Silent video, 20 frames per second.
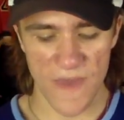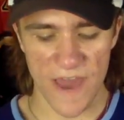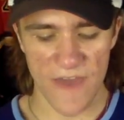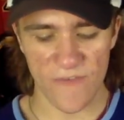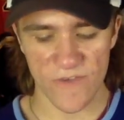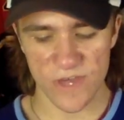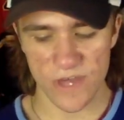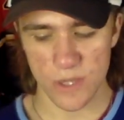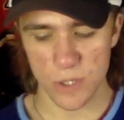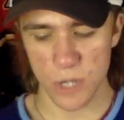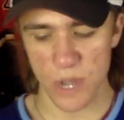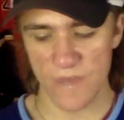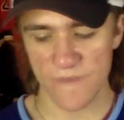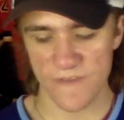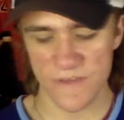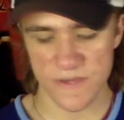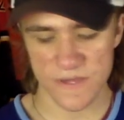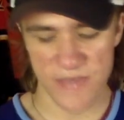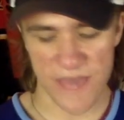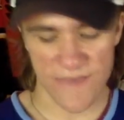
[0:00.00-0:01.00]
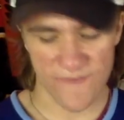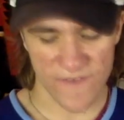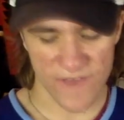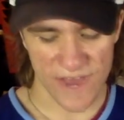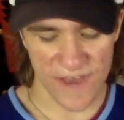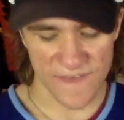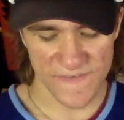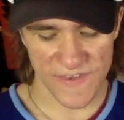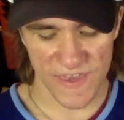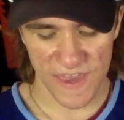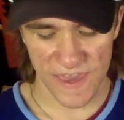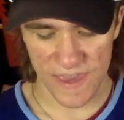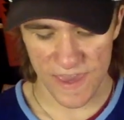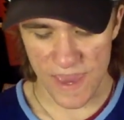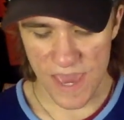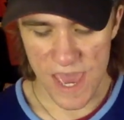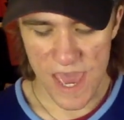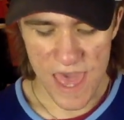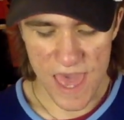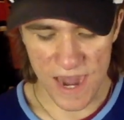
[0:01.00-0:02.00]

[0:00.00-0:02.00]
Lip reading: obviously drafted Slavkovsky.